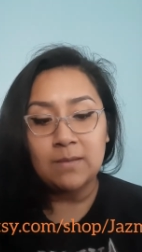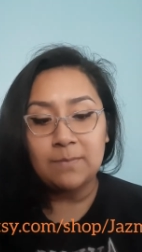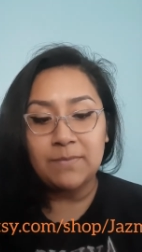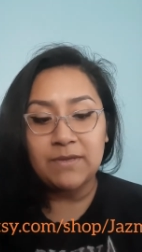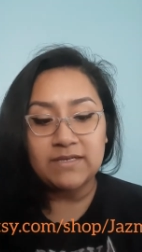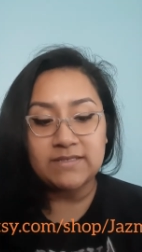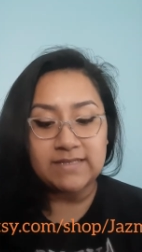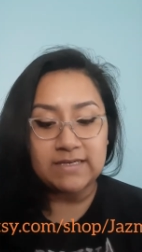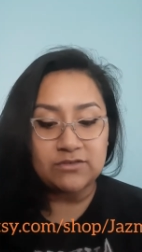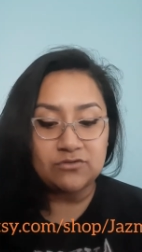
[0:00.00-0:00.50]

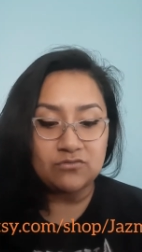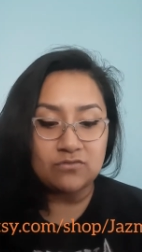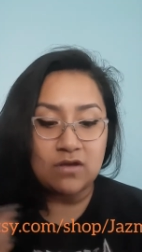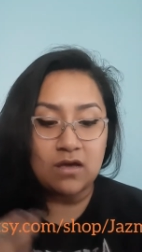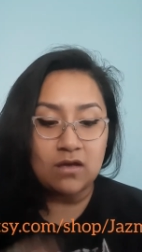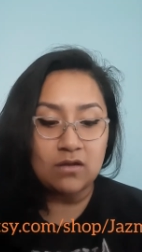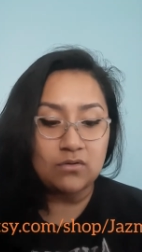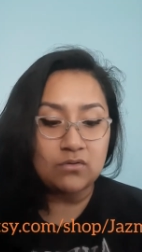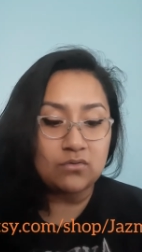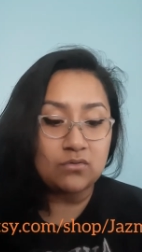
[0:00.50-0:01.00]
because i do
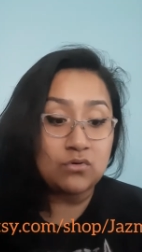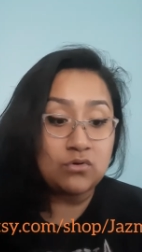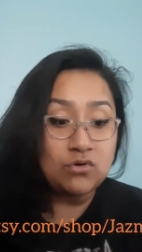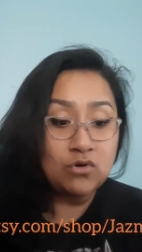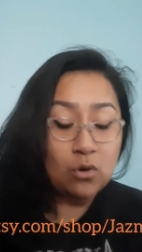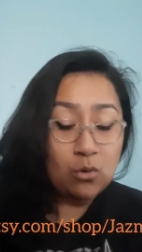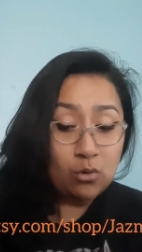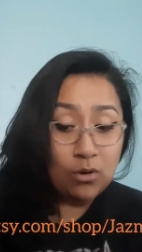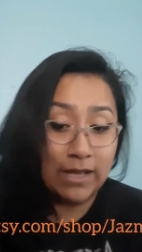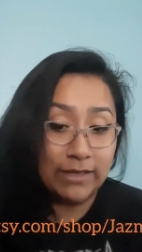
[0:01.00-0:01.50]
not
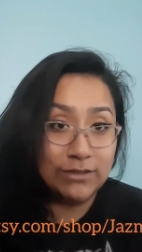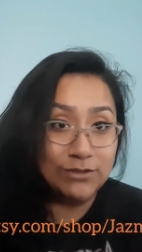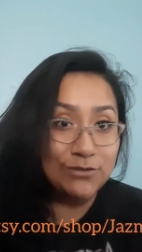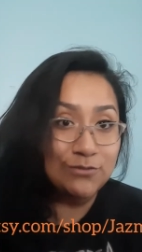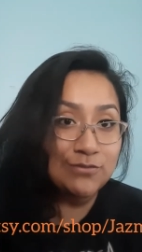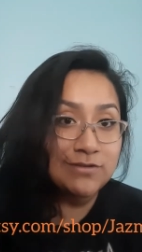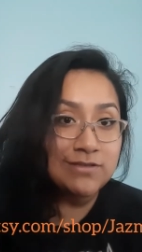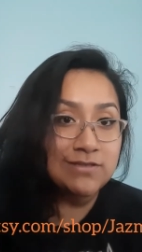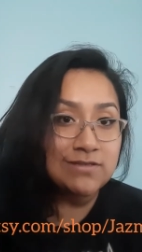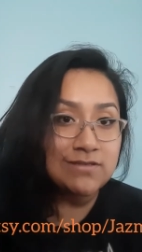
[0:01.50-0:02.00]
know how to
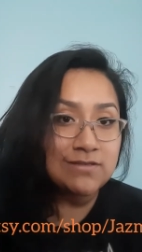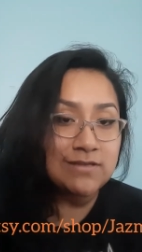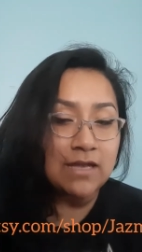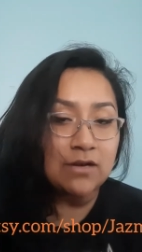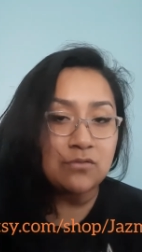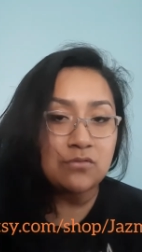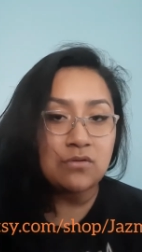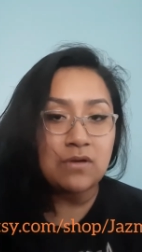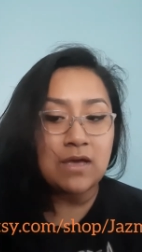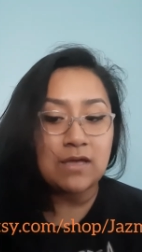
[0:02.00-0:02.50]
do this i
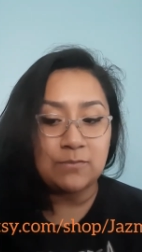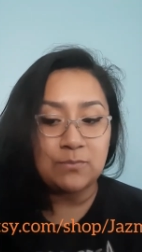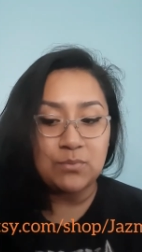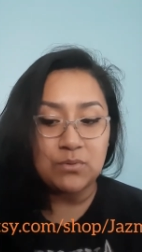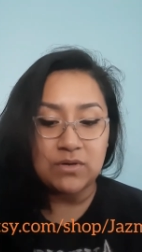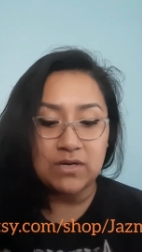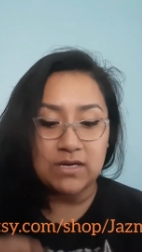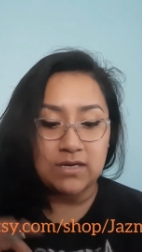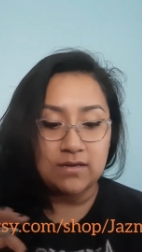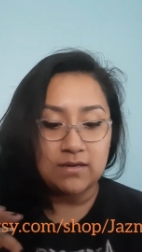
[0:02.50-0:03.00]
don't know how to
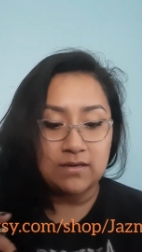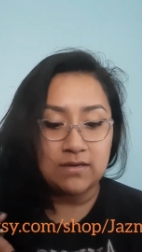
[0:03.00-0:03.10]
print